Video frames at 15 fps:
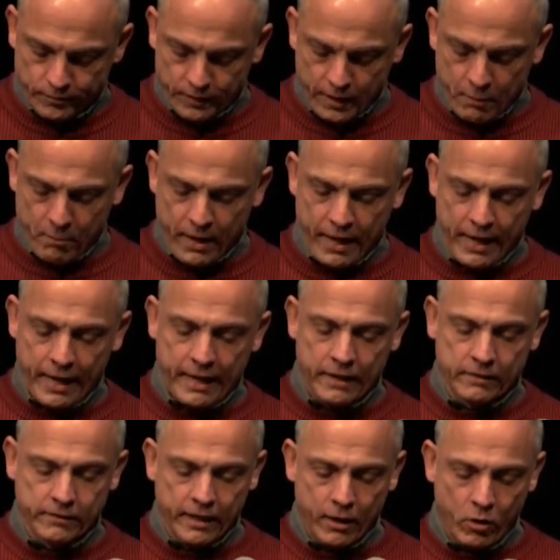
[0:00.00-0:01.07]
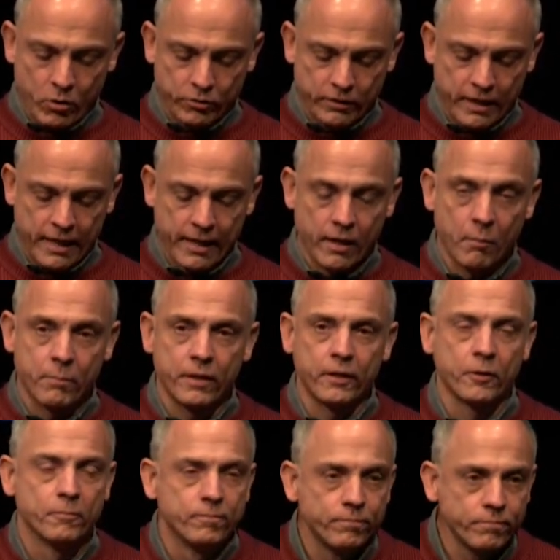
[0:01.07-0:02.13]
and my hands got all tied up
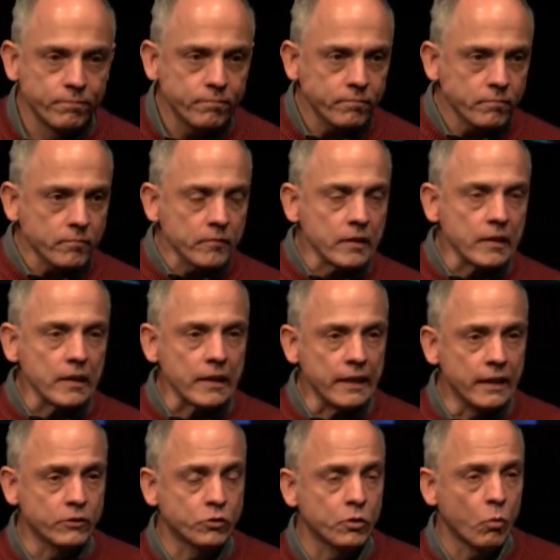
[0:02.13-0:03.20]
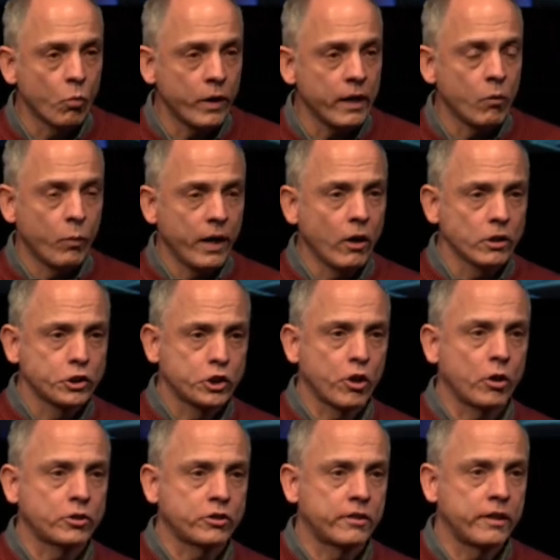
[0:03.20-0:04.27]
here, is we are a
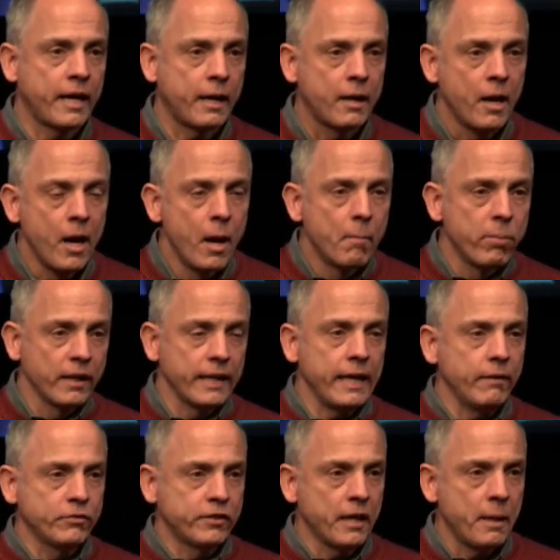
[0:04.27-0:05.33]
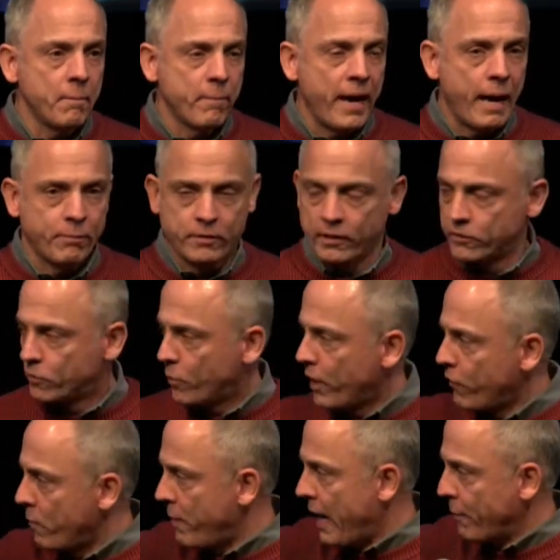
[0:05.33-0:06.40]
church that believes in baptism. We have
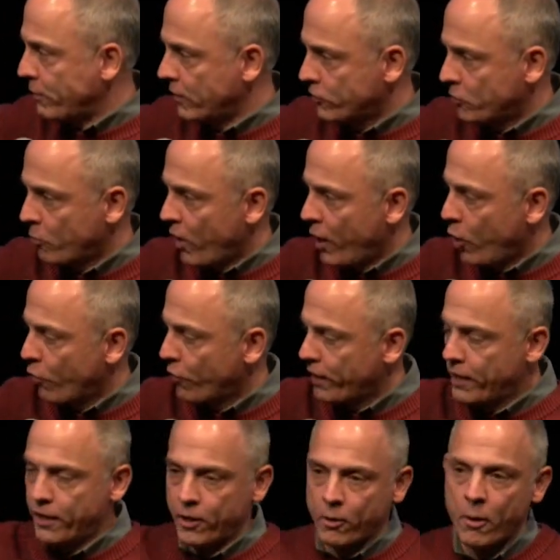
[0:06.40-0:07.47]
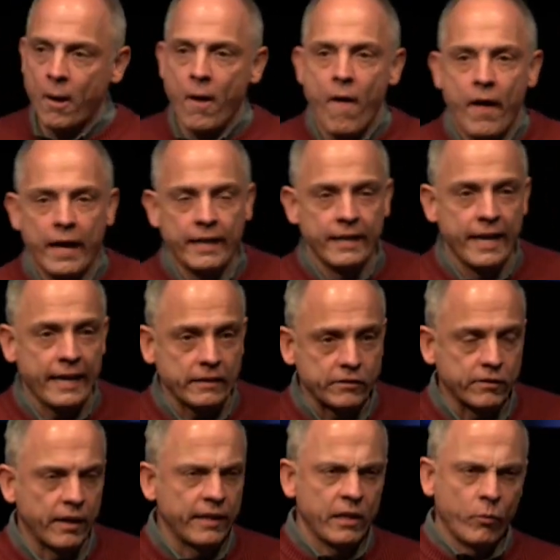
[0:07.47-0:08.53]
a baptism right over here, and next
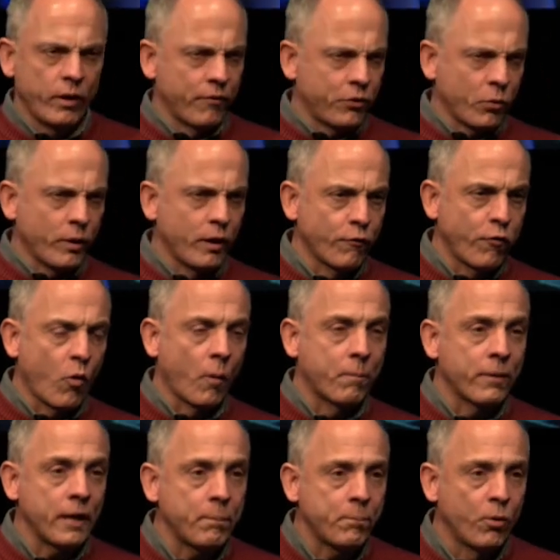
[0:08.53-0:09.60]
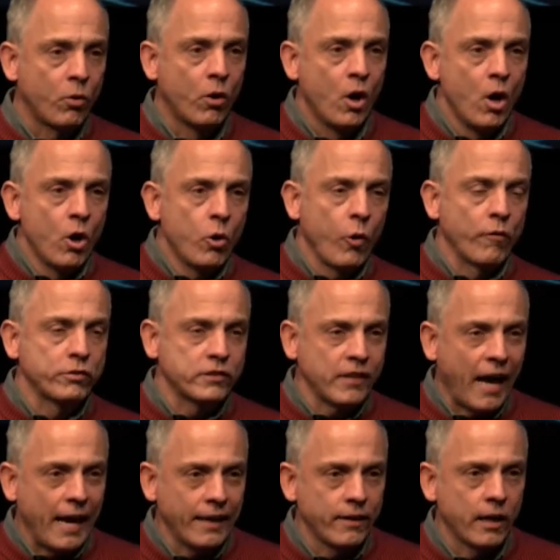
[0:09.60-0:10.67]
Sunday we have 3 or 4 people who have
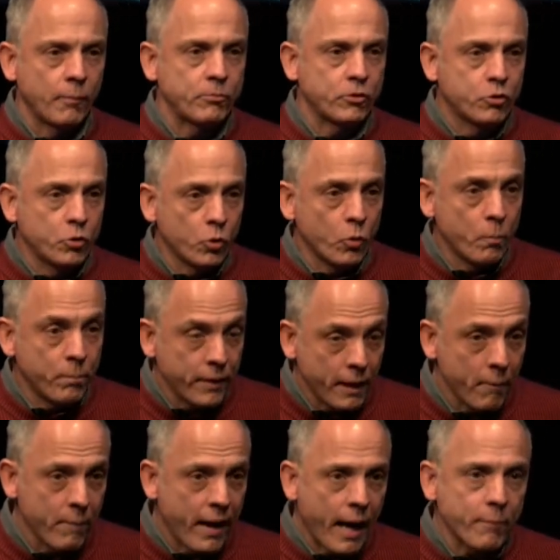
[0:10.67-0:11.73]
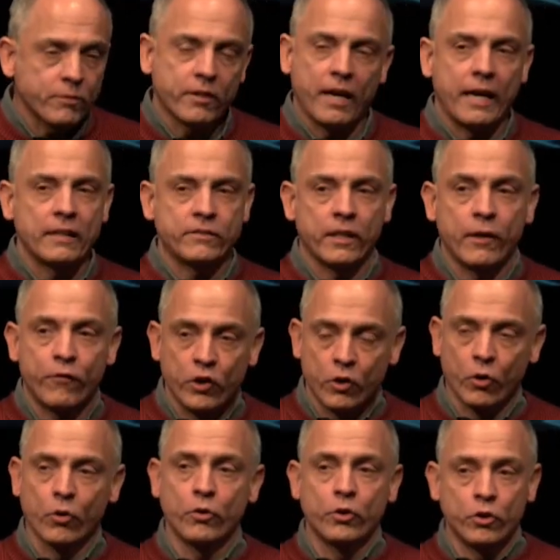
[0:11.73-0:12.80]
signed up to be baptized. And if
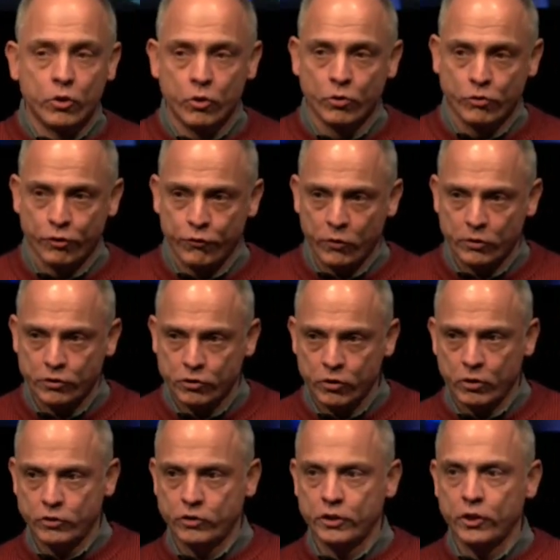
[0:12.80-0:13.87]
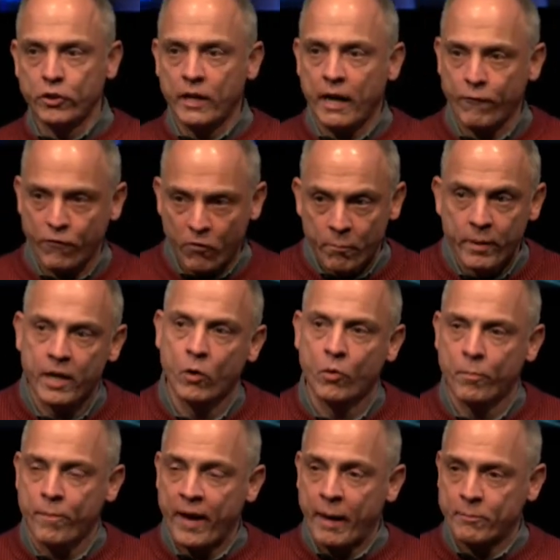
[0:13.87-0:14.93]
you're new to First Church and you're not familiar
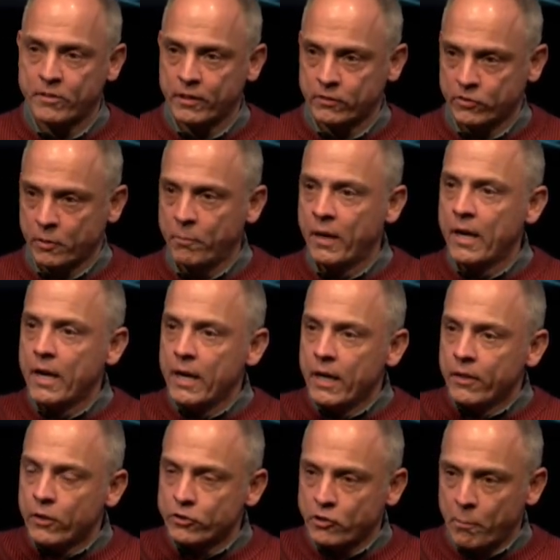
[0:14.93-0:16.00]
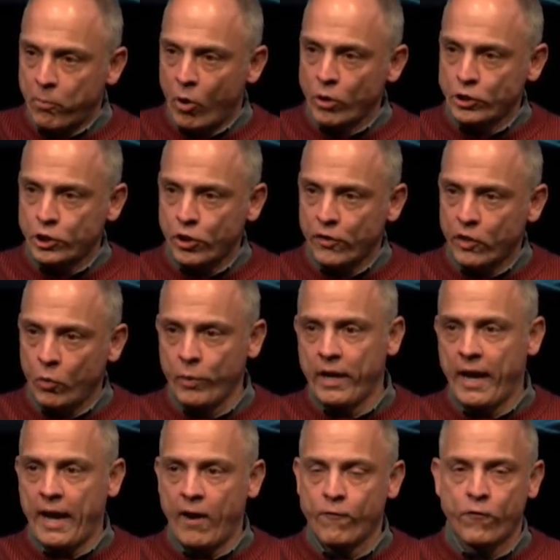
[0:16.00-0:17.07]
with baptism, there's a brochure that we
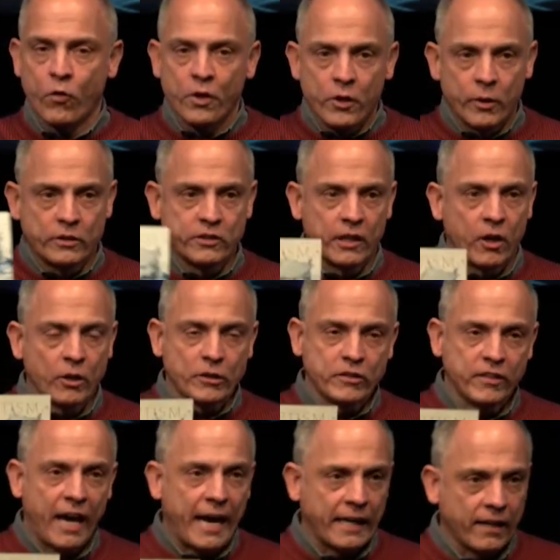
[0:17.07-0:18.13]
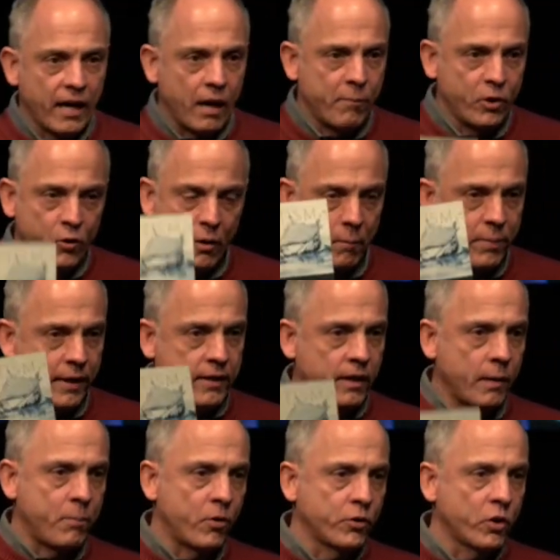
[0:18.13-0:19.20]
have for you. It's in our side lobby. You can pick it
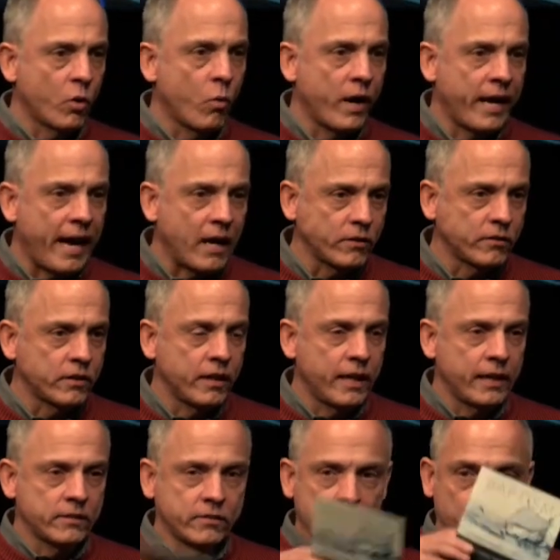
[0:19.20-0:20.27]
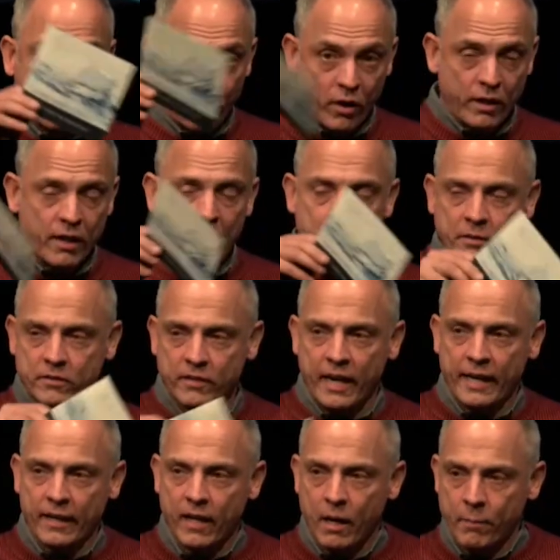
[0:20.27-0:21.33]
up on your way out today. It's in the front lobby, the
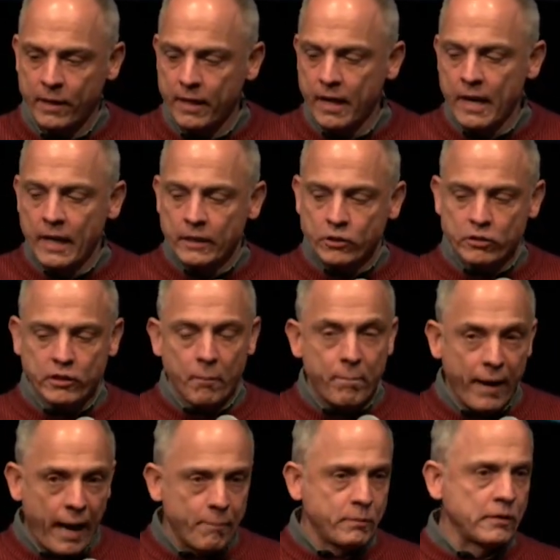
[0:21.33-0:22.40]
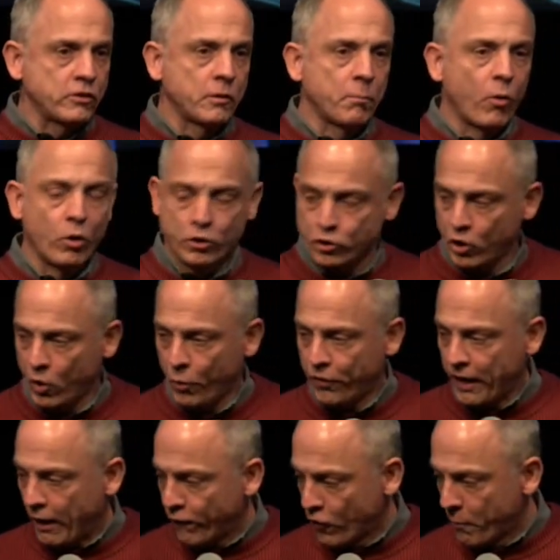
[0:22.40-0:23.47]
side lobby. It's just a baptism brochure with
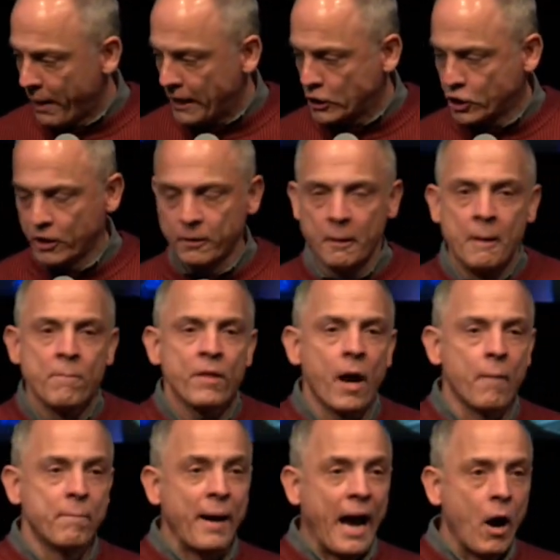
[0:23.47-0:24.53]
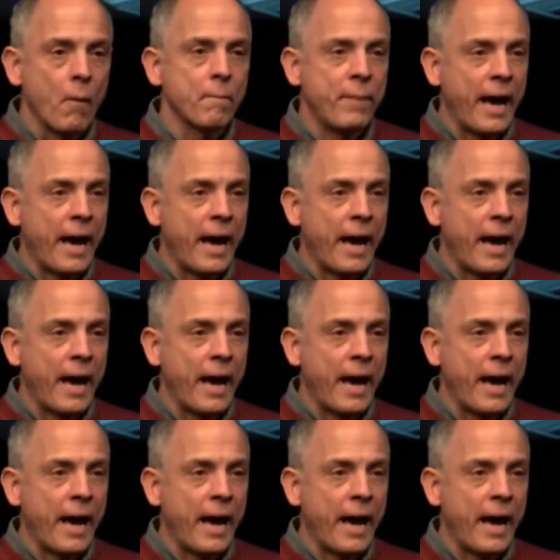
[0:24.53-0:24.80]
information about